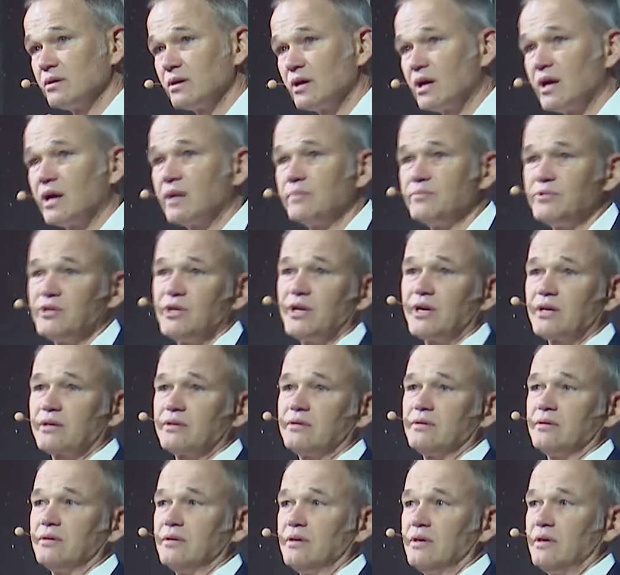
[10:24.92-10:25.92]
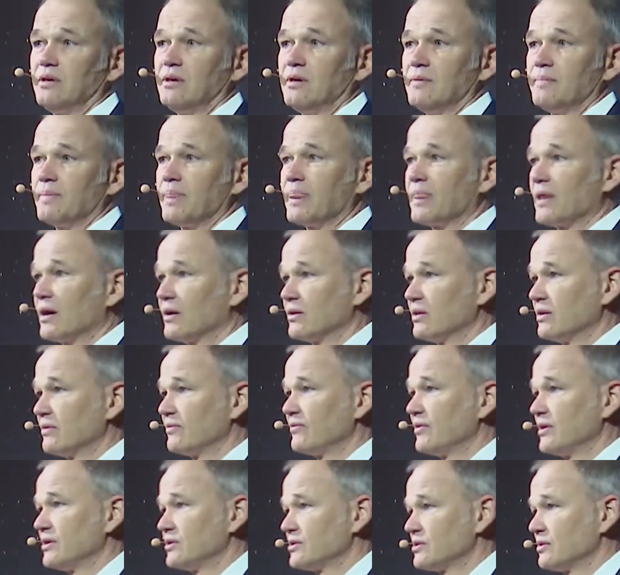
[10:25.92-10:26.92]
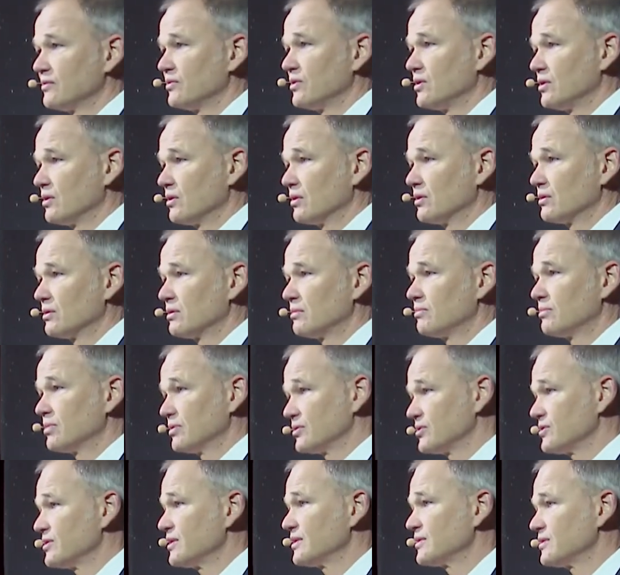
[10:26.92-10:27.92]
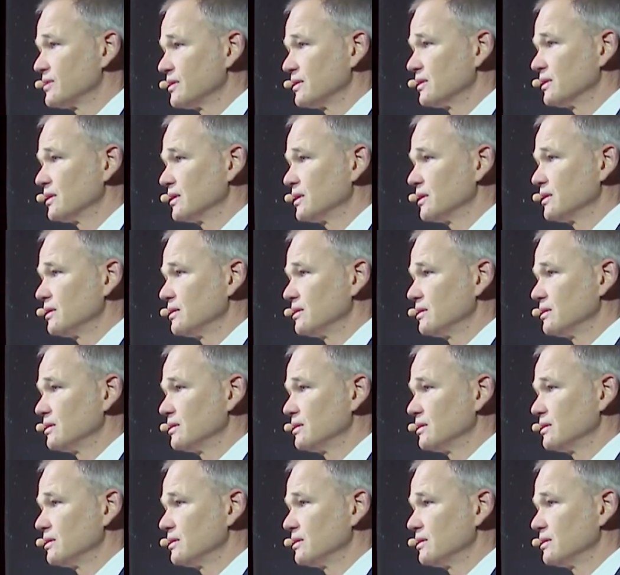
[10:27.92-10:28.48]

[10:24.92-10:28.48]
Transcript: object on the face of the Earth persistently.